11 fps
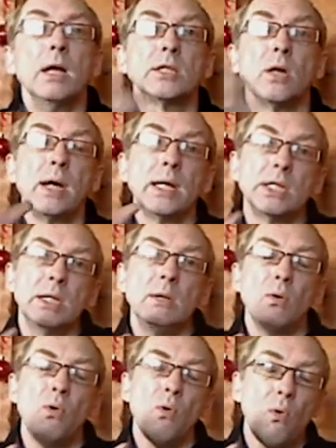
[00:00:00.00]
So
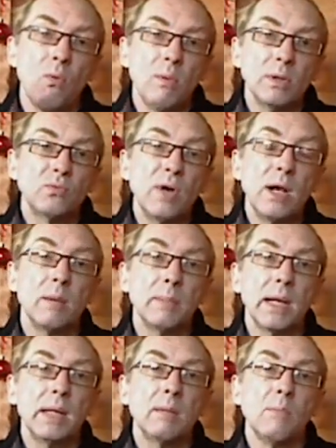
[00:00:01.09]
actually, I'm
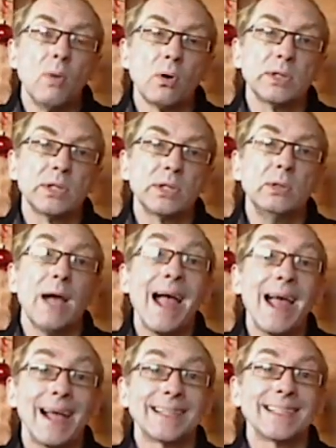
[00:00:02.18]
getting the models to
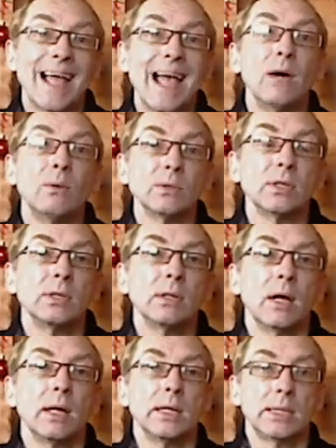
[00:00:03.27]
act out
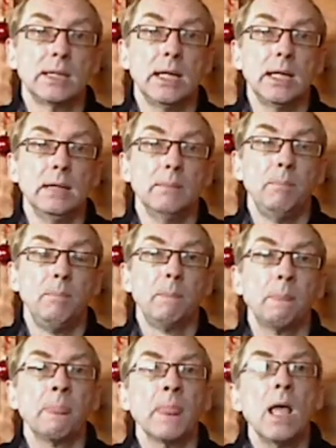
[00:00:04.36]
a scene.
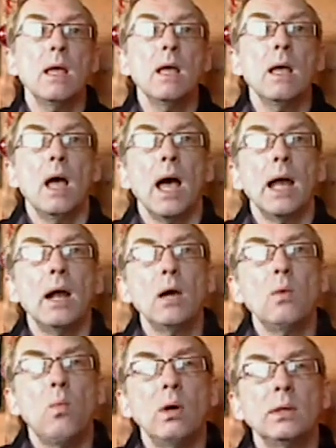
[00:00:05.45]
And
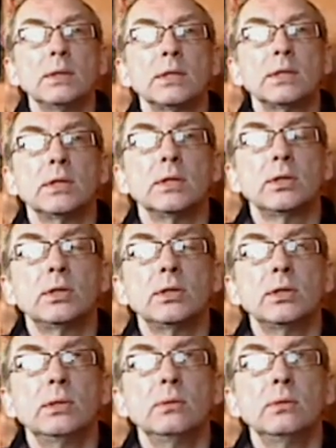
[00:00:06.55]
I want
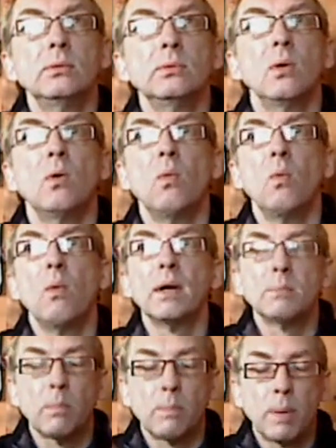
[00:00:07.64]
to, when
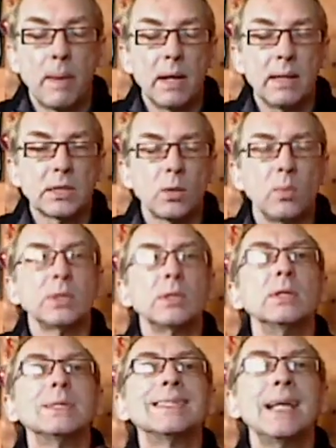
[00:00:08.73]
I'm preparing this, I want
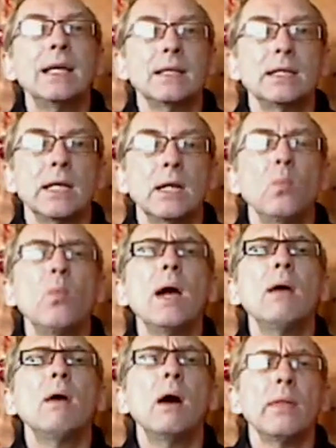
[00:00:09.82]
to set the scene.
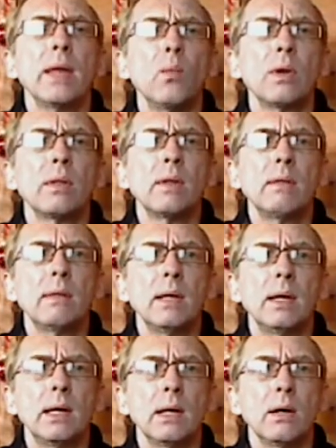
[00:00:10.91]
Where are they? What are they
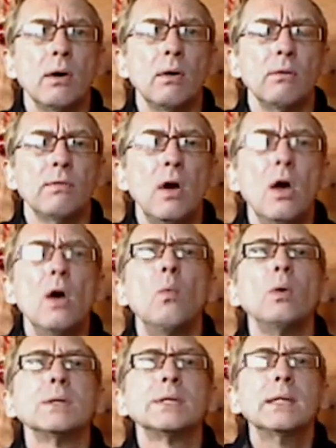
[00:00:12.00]
thinking of?
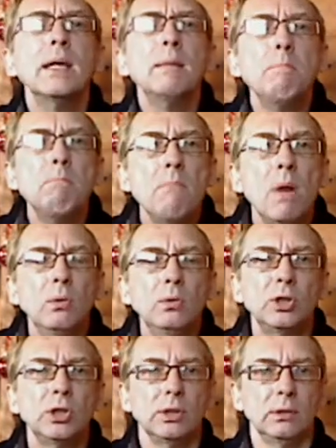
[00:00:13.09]
What's the
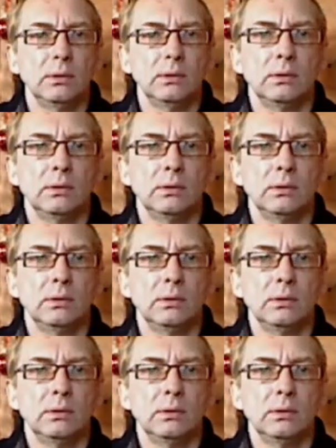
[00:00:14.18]
emotion